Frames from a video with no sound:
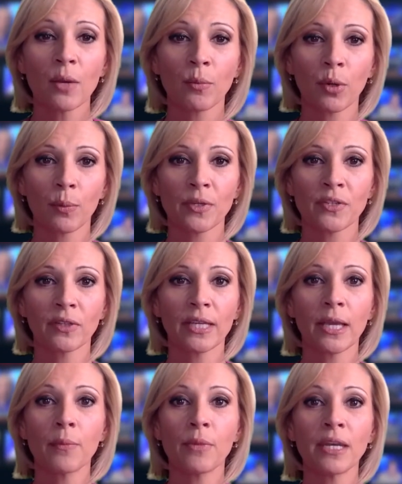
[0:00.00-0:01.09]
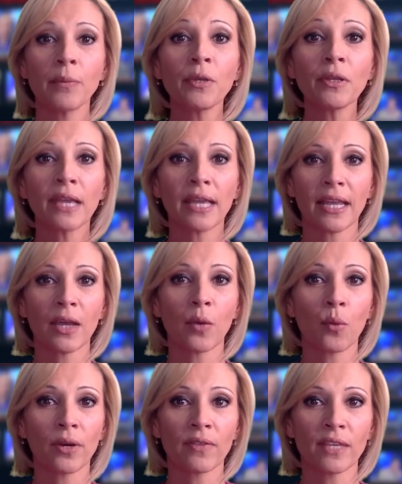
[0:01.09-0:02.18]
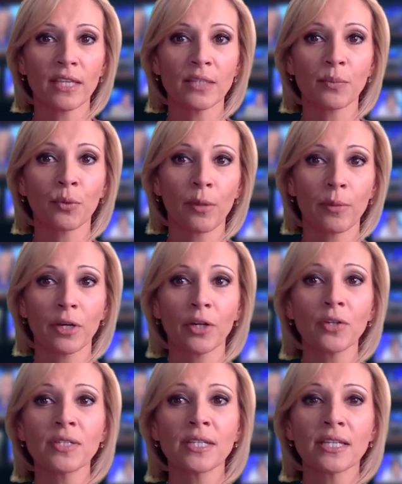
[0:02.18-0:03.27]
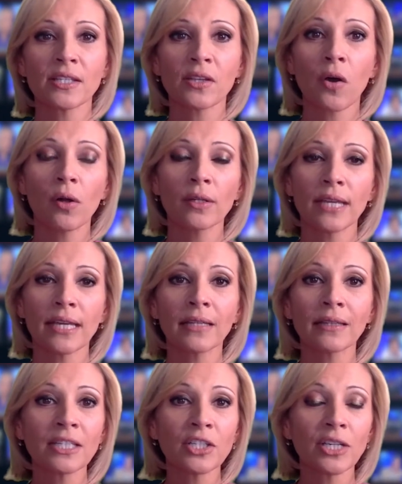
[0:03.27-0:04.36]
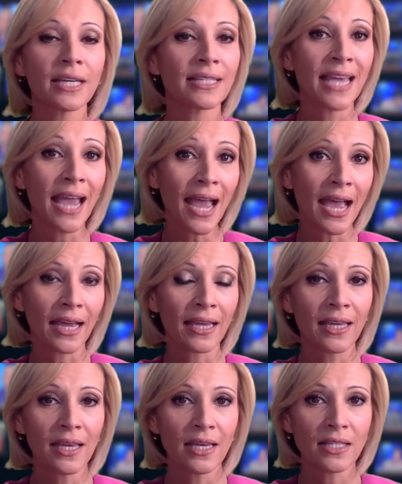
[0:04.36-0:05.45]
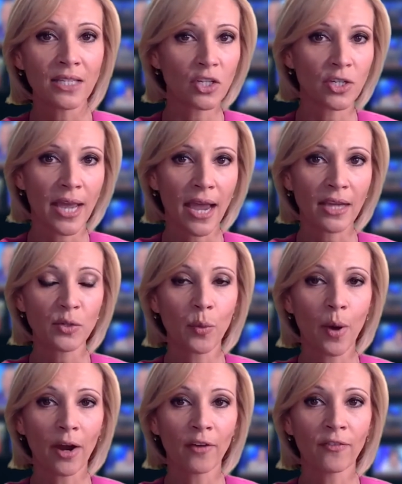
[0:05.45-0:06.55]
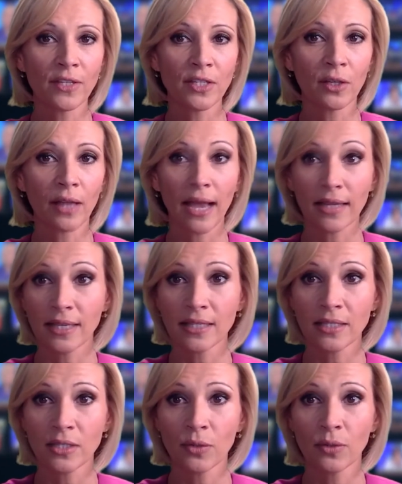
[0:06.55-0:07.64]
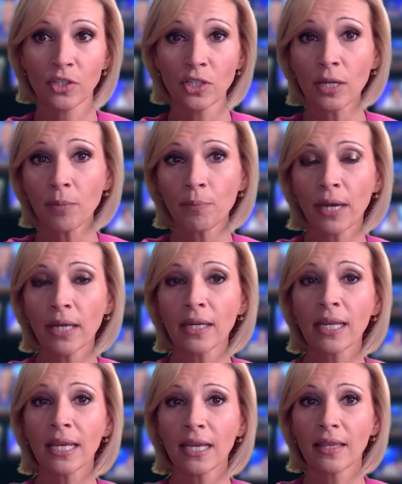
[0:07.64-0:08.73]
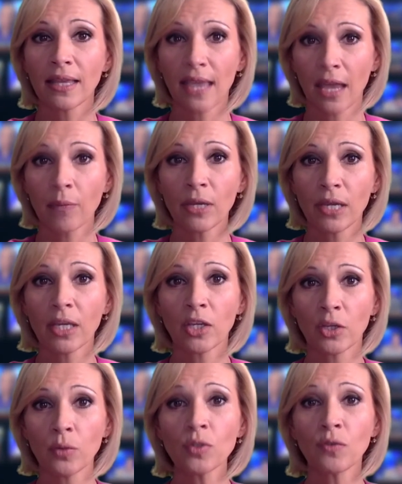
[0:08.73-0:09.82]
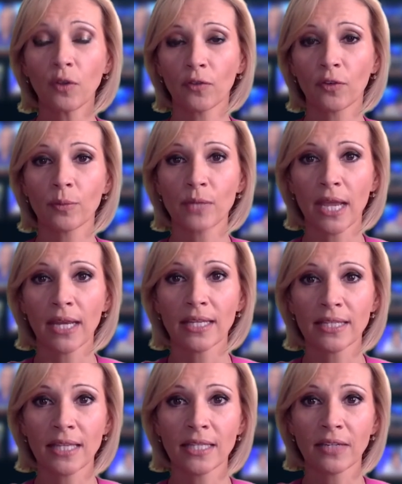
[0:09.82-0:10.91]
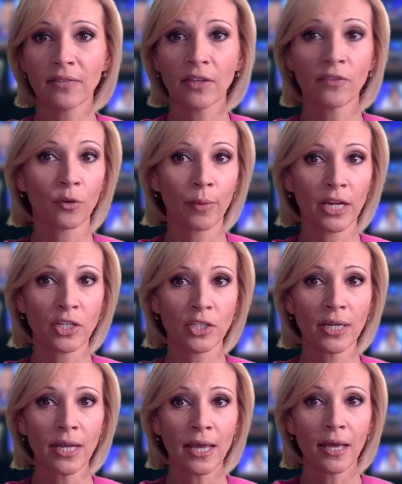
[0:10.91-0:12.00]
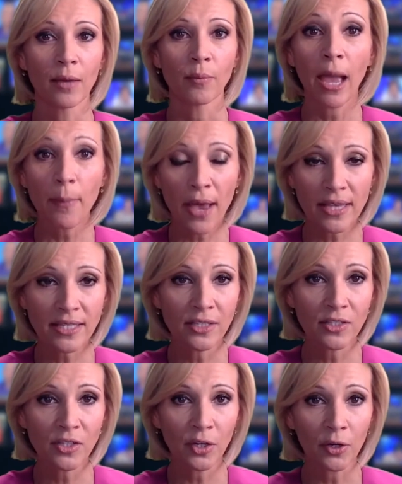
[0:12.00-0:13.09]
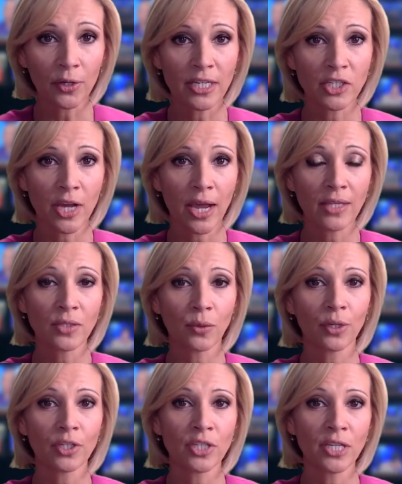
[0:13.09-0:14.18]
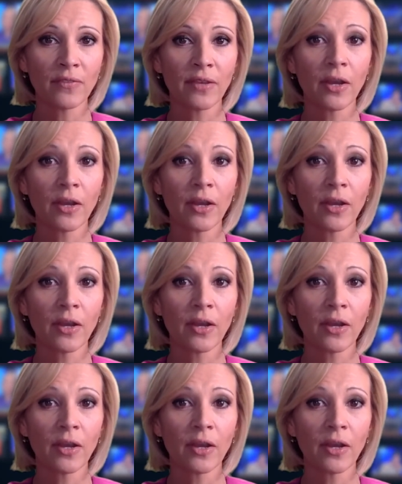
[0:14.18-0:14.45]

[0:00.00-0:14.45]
Purposefully manipulating one of these parameters is called a glitching attack. Such attacks require physical access to the chip, but they can be useful for obtaining sensitive information, bypassing security checks, or achieving